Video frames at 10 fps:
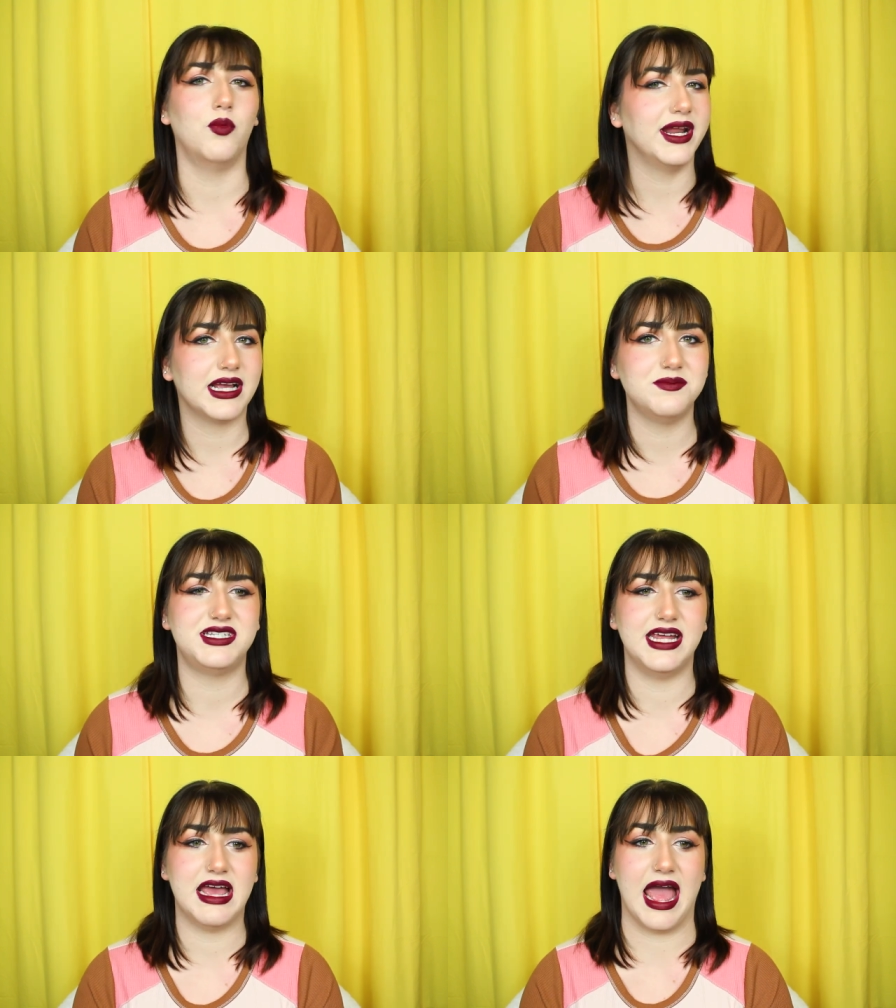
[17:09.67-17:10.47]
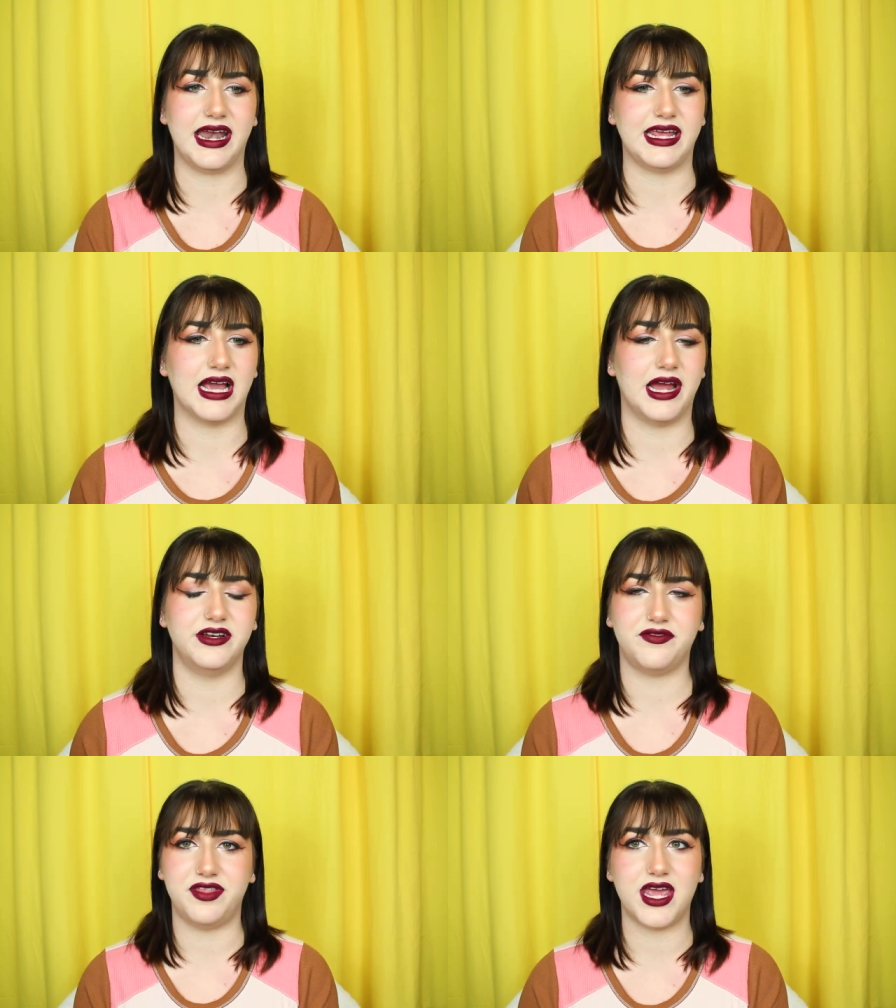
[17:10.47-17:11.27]
When it comes to any kind
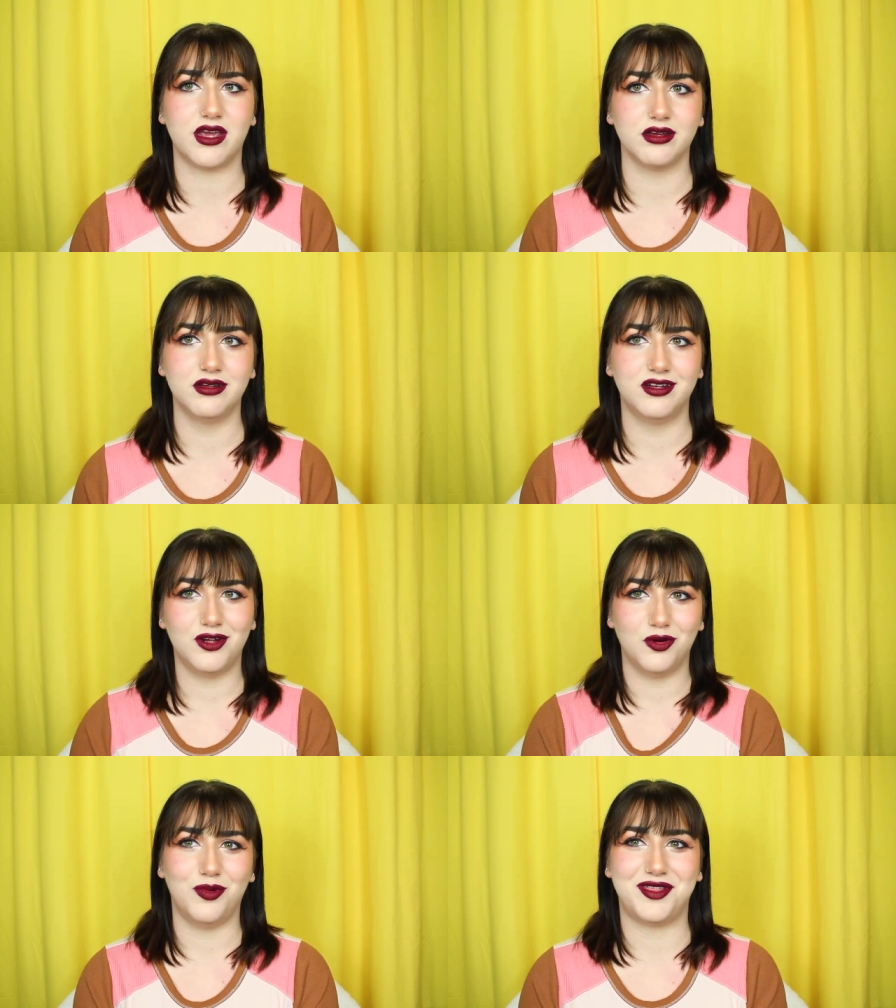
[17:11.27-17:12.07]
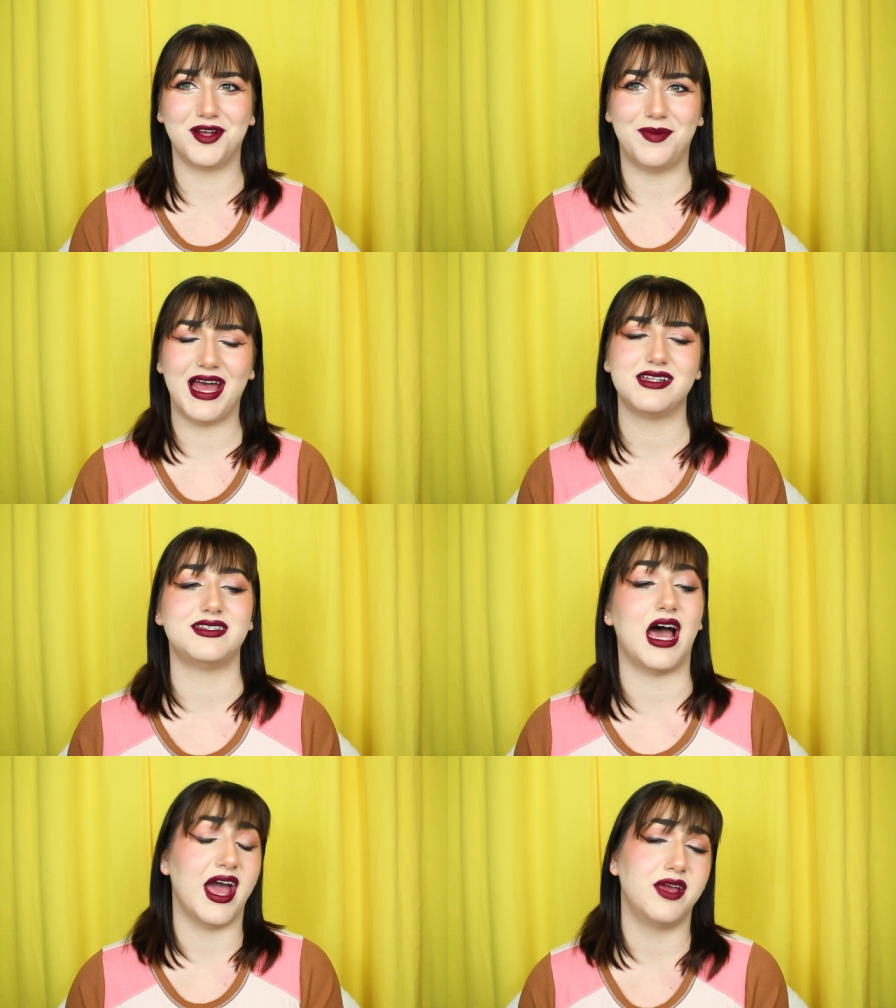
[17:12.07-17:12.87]
of thing with your
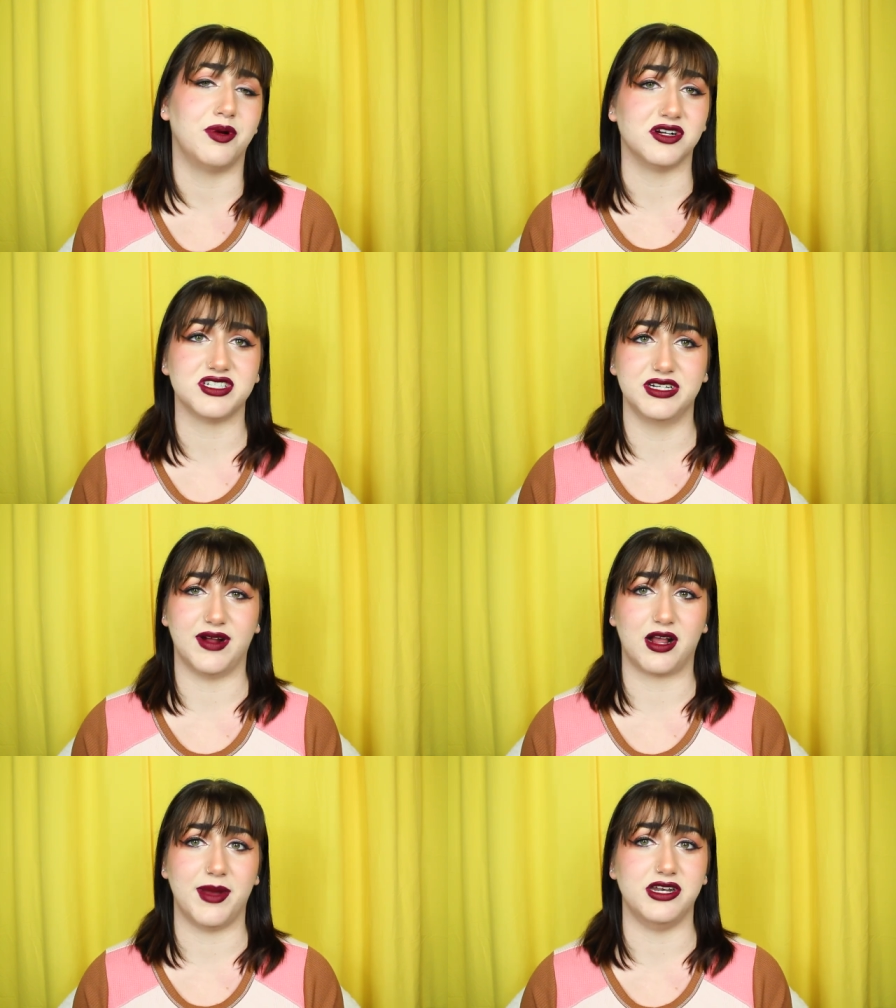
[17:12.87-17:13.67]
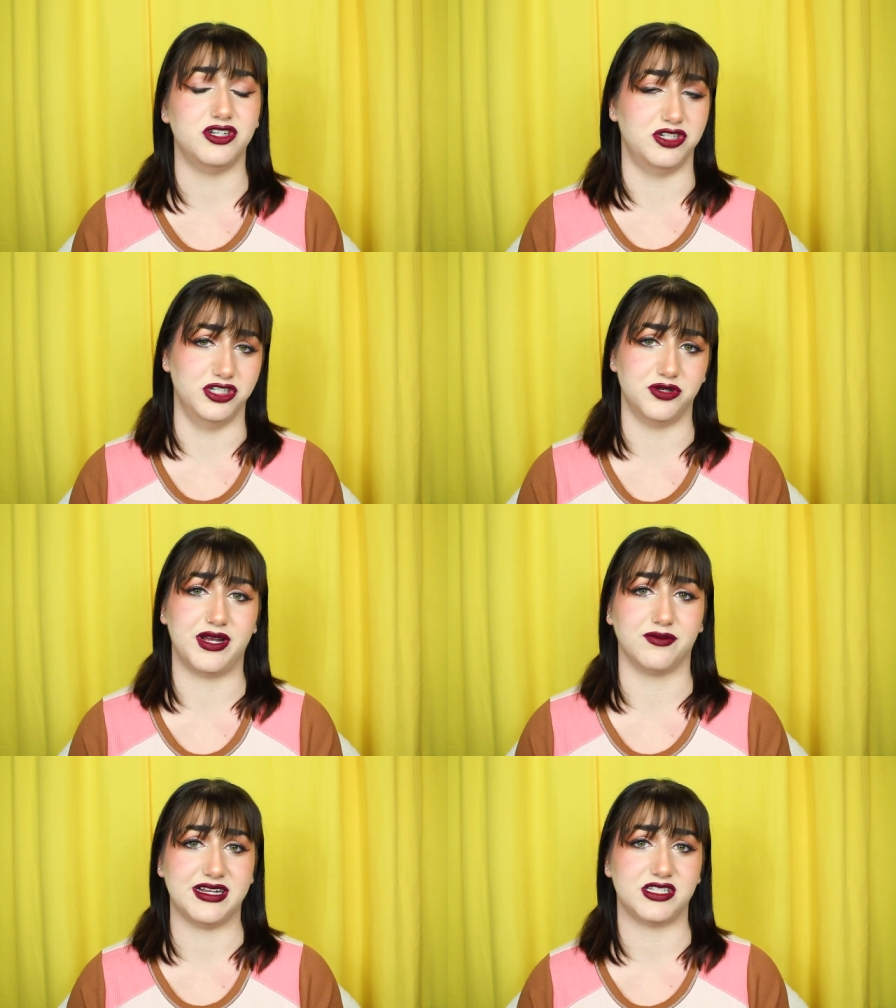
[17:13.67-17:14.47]
pets, I personally recommend
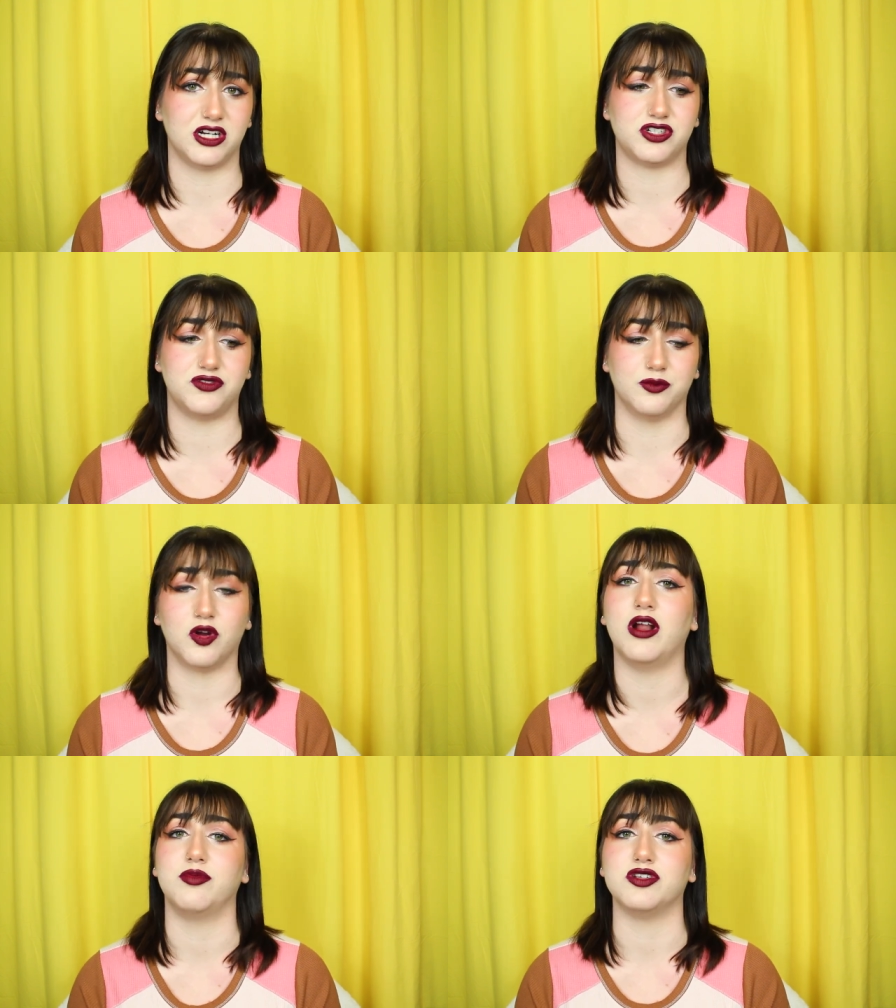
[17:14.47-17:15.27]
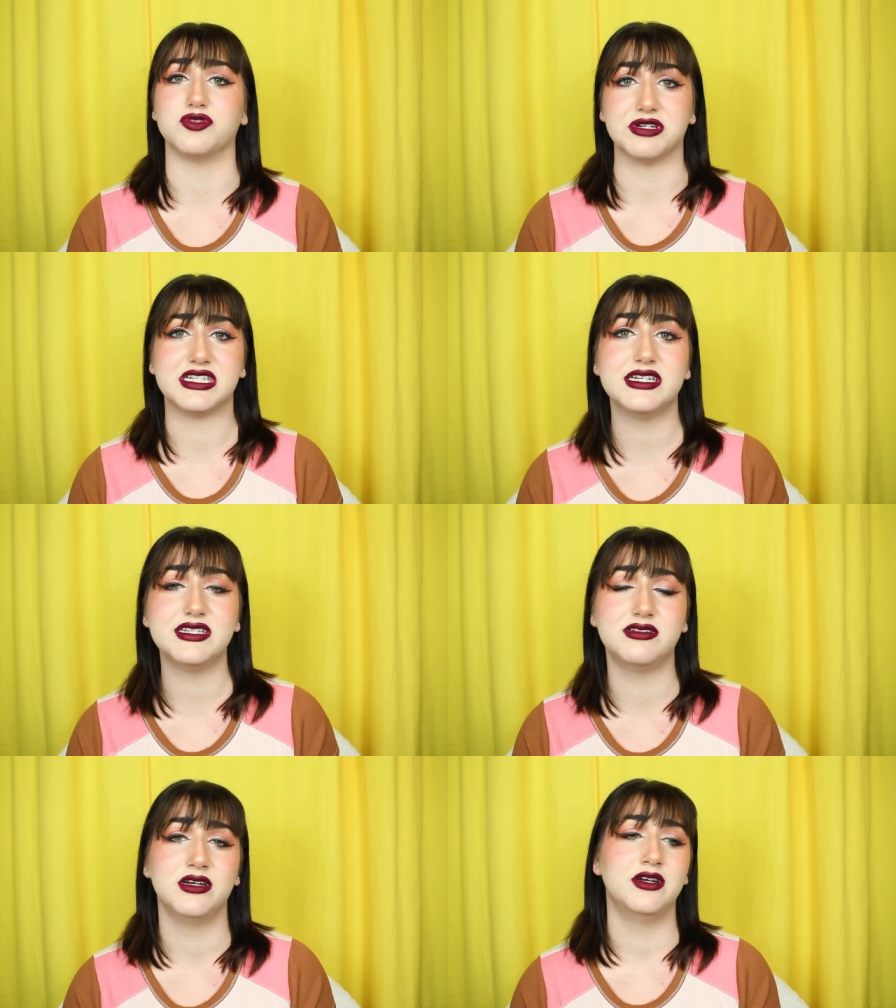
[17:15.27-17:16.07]
doing research from credible
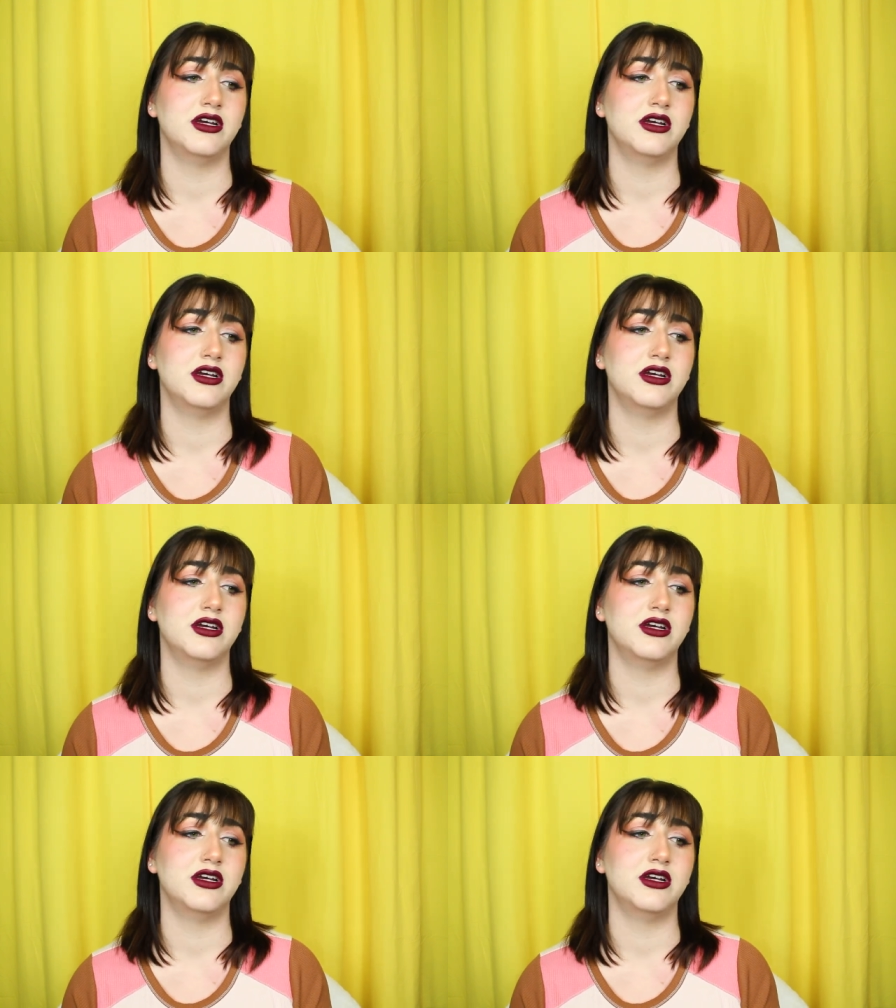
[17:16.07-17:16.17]
sources,